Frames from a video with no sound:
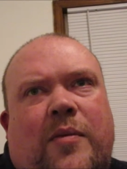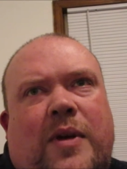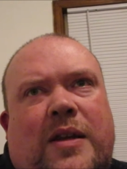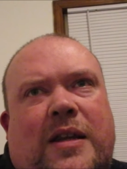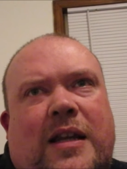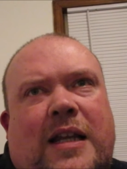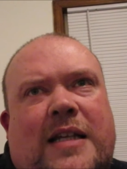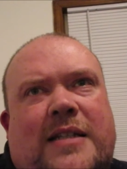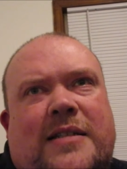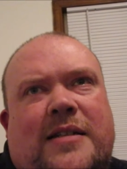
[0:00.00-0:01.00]
with at
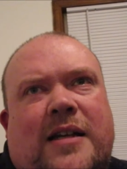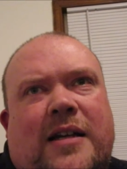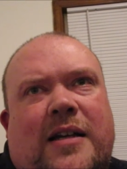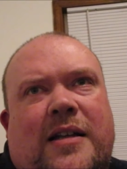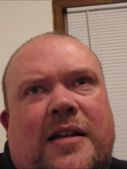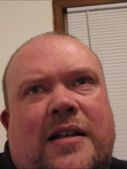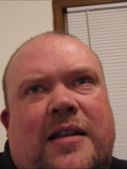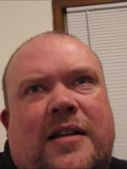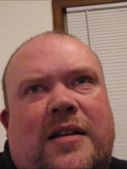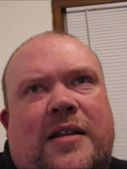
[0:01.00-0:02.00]
least uh,
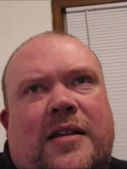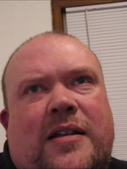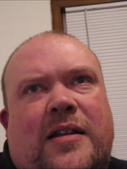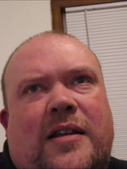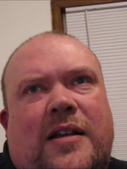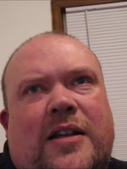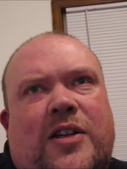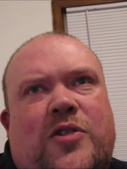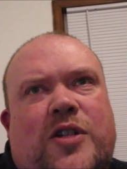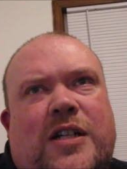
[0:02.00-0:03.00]

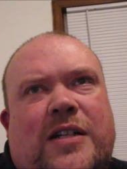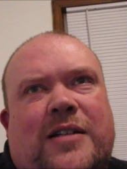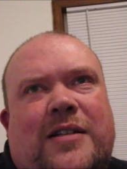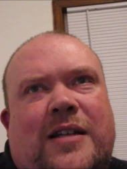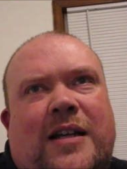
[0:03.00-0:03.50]
Eugene,